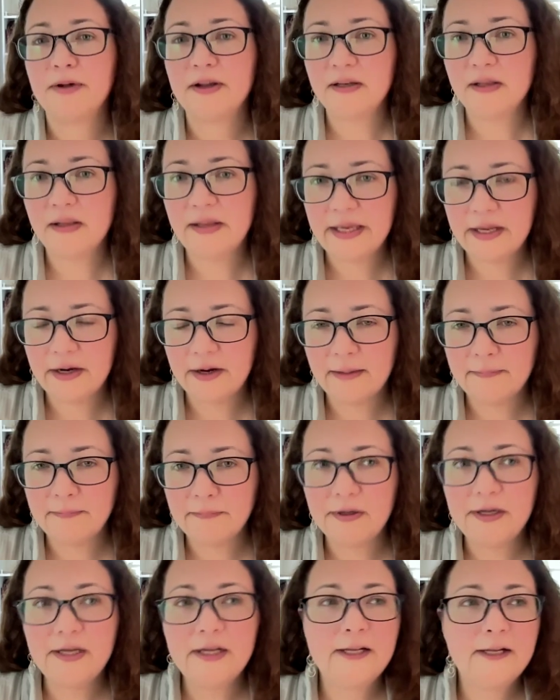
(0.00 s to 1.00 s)
bundling it
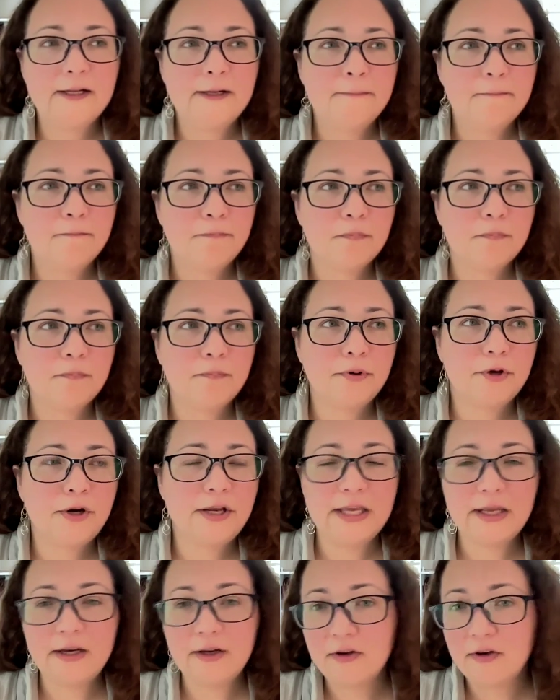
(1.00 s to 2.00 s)
up,
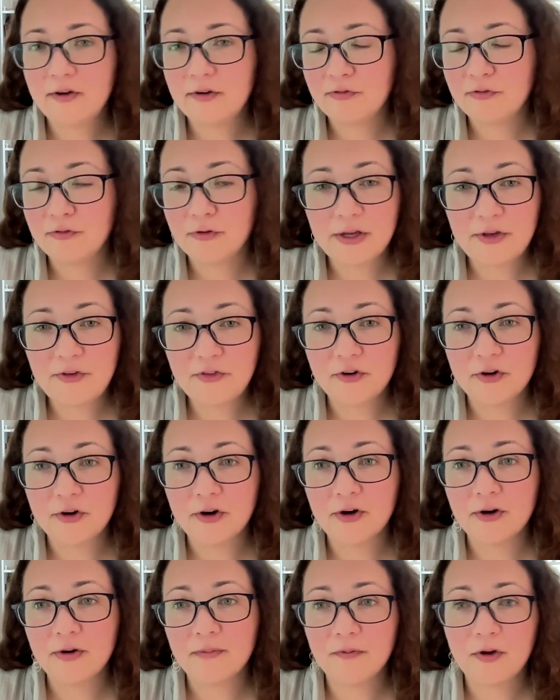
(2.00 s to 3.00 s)
putting it in a
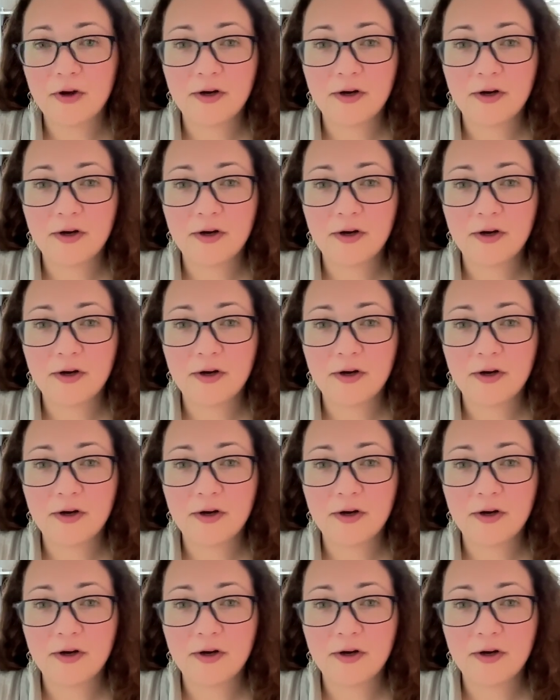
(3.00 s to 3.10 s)
freezer